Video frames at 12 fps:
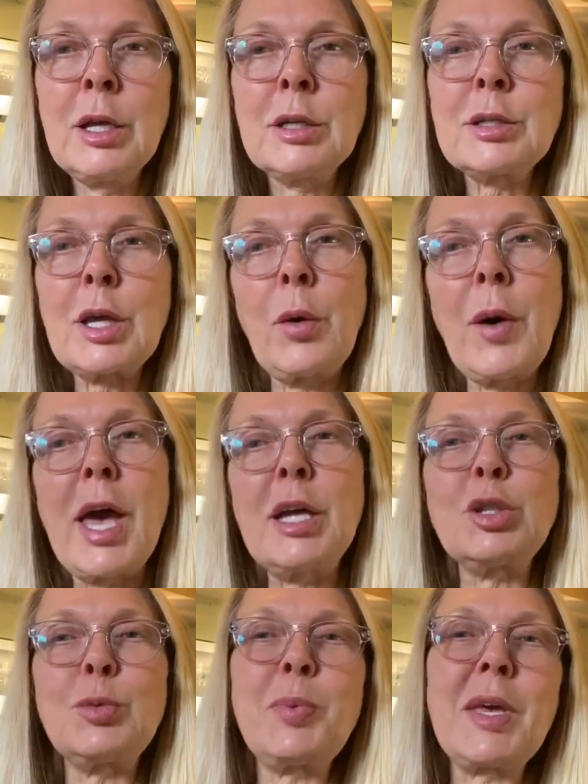So
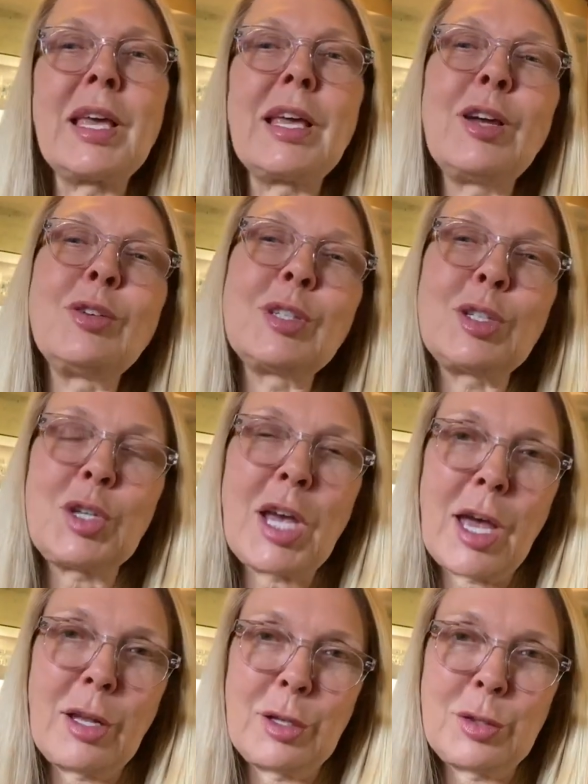HP, here's a
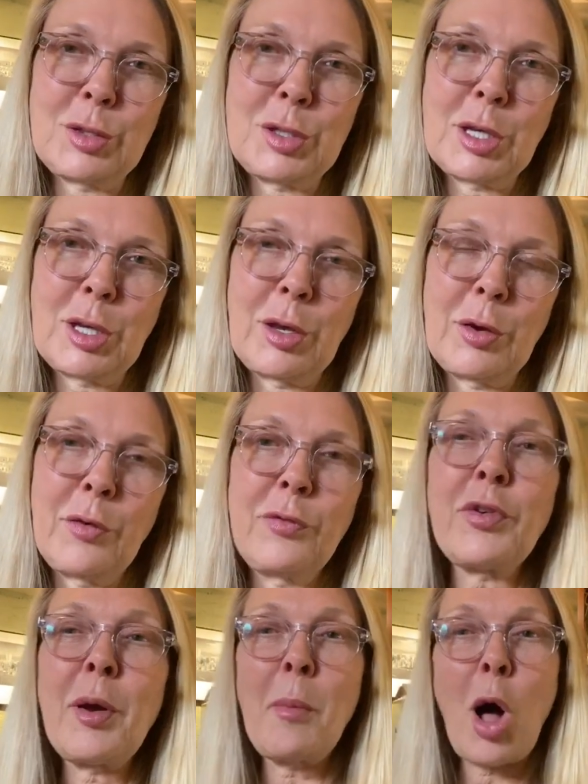challenge to you
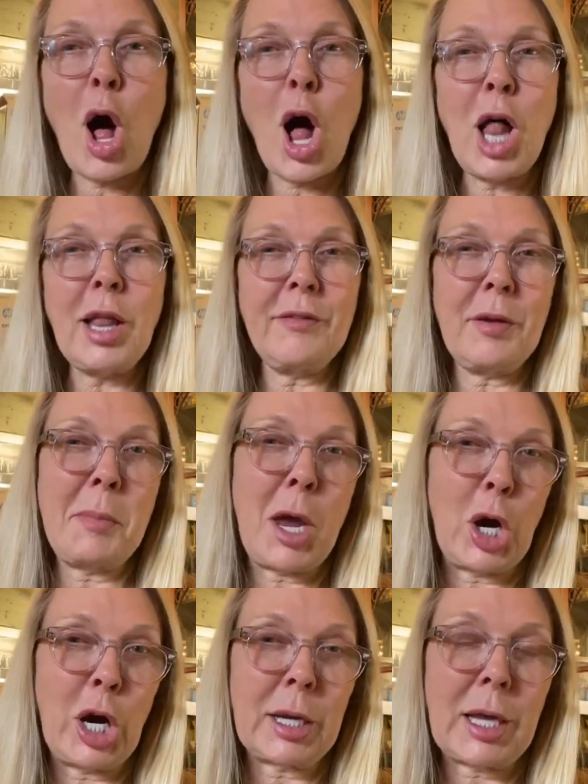from all of
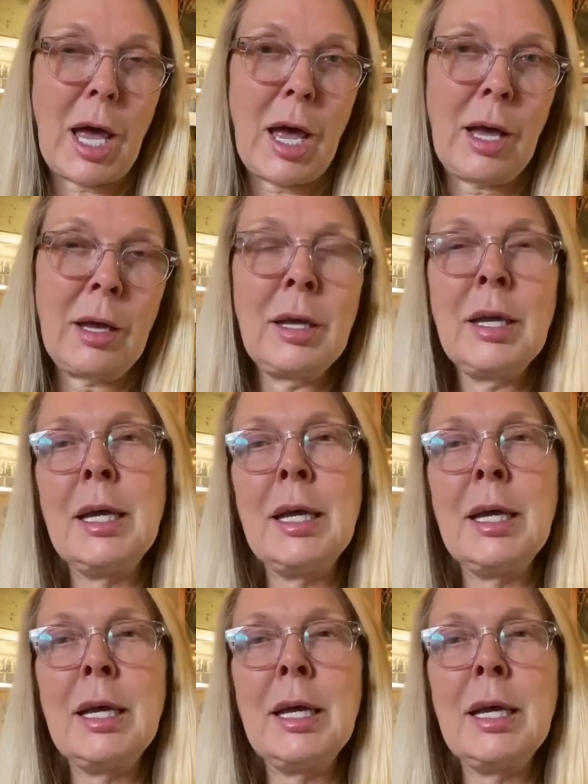America.